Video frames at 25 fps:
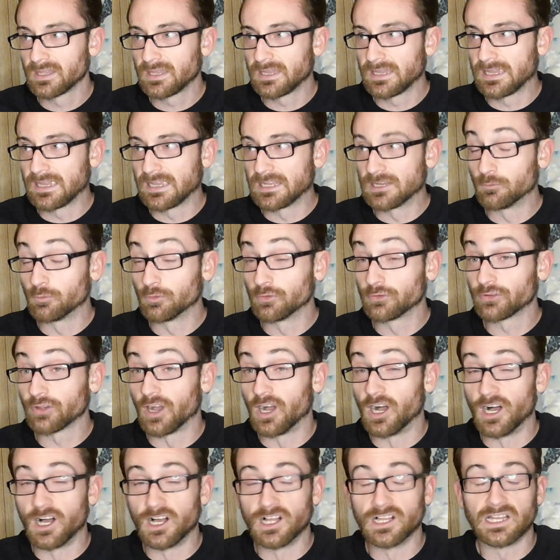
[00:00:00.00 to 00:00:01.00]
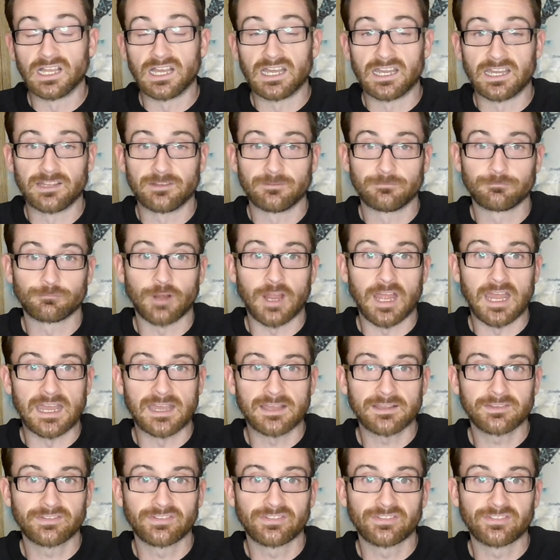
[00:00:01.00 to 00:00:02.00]
and it was all on
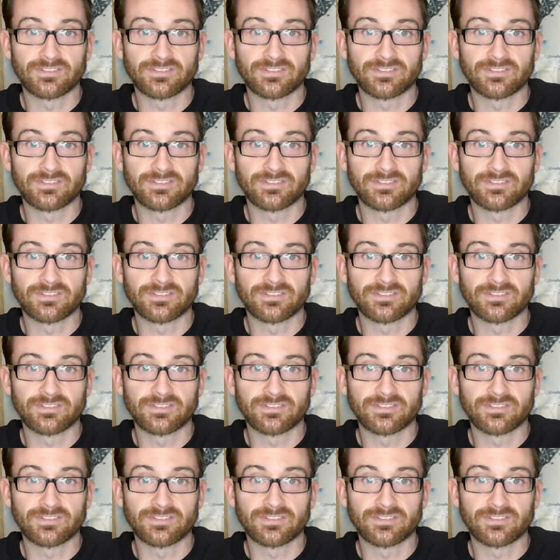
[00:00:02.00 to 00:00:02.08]
rocks.